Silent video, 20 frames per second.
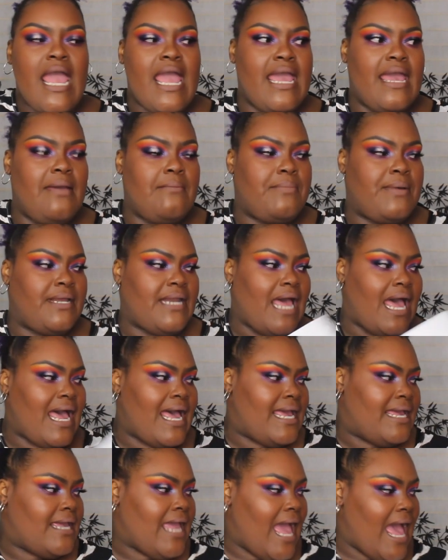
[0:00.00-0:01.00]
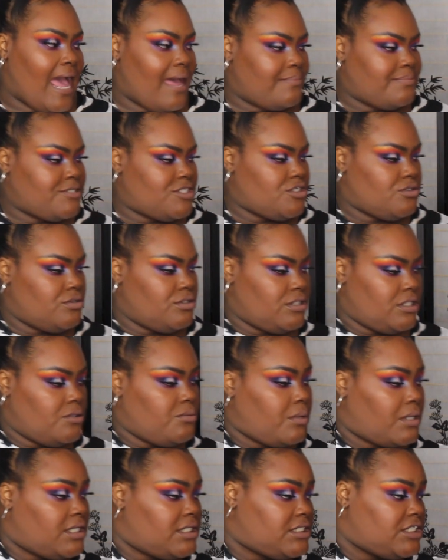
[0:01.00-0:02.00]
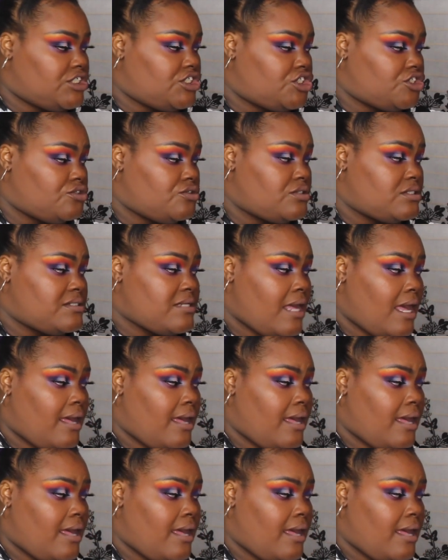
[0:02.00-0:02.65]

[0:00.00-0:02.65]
And but I absolutely wanted these shoes.